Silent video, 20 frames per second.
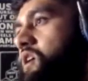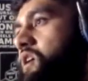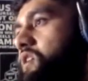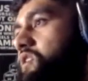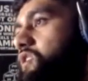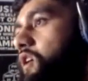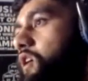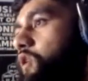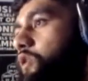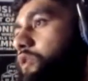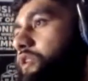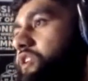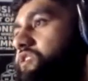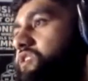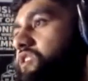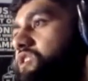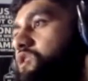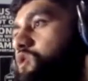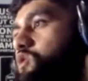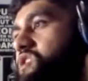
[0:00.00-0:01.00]
So there's
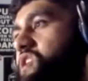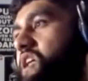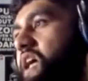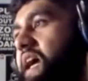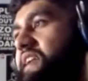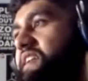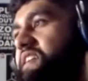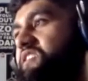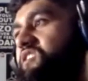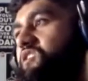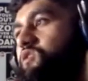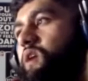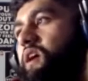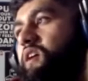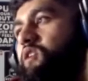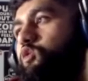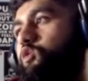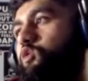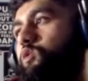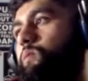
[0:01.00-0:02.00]
a new Chinese
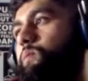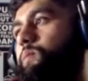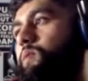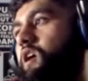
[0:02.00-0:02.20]
threat group